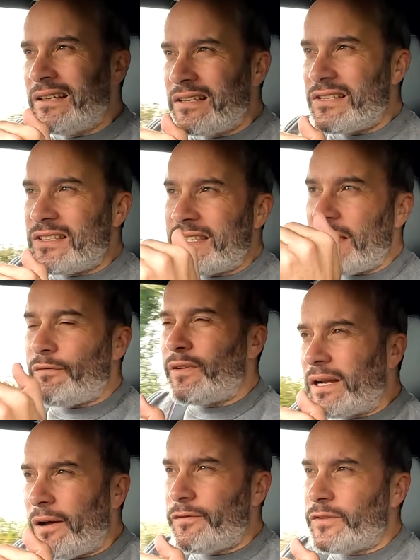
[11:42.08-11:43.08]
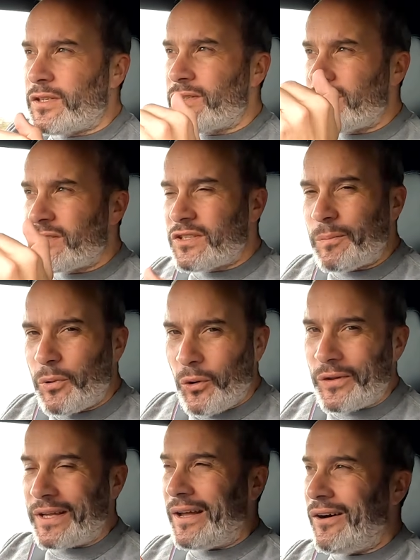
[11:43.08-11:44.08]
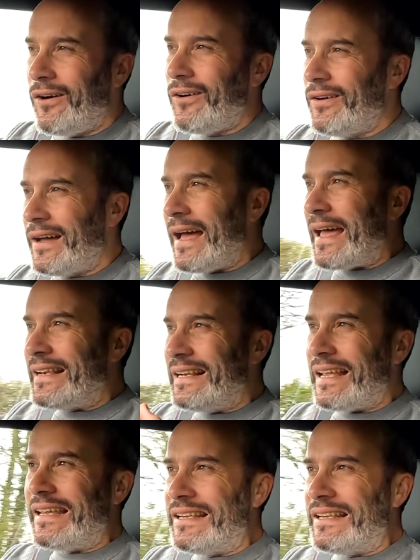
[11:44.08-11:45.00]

stiff enough to support the car and let you